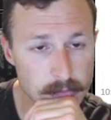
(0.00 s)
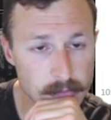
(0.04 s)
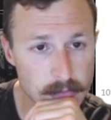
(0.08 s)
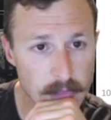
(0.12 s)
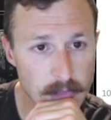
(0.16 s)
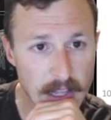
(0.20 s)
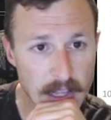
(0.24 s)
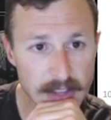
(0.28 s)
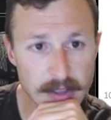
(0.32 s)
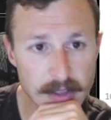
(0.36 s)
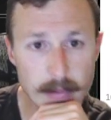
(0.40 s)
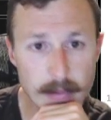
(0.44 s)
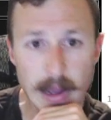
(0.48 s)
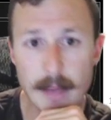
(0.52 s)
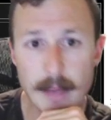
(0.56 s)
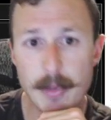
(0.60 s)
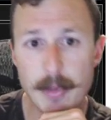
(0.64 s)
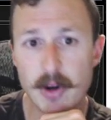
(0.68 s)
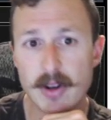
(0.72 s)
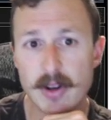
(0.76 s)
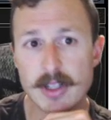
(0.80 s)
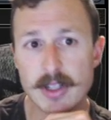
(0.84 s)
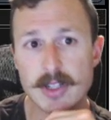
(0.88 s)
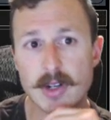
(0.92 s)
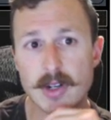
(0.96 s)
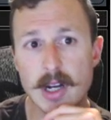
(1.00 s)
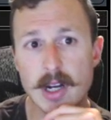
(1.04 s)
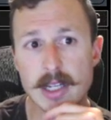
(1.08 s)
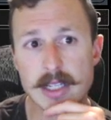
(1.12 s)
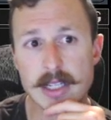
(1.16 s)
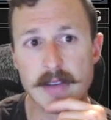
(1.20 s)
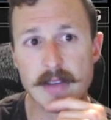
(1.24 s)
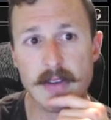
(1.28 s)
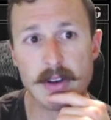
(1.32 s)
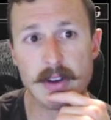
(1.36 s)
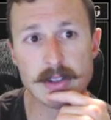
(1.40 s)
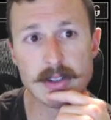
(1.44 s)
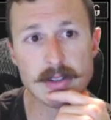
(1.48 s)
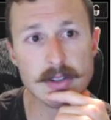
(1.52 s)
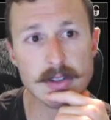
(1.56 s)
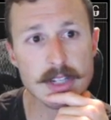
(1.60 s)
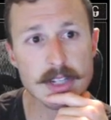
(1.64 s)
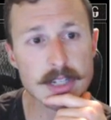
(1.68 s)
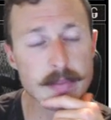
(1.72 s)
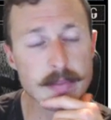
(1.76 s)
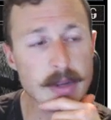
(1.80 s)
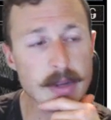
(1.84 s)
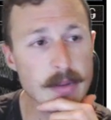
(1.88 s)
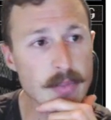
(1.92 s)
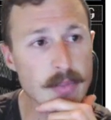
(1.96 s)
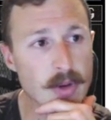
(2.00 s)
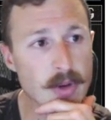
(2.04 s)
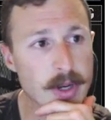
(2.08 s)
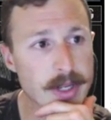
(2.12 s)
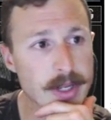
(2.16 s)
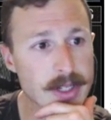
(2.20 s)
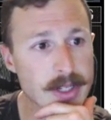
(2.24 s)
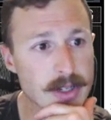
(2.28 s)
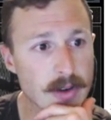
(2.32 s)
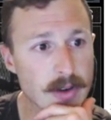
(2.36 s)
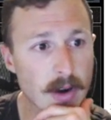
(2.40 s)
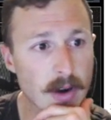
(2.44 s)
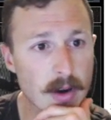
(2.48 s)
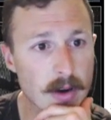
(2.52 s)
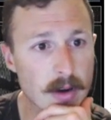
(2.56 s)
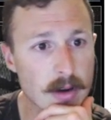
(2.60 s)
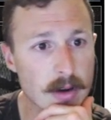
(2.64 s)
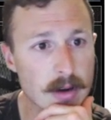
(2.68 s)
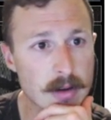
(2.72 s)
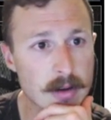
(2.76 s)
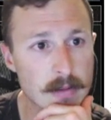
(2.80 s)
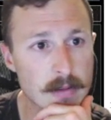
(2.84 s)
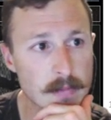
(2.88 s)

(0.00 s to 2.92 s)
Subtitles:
I think my opponent's draws have also just been pretty strong.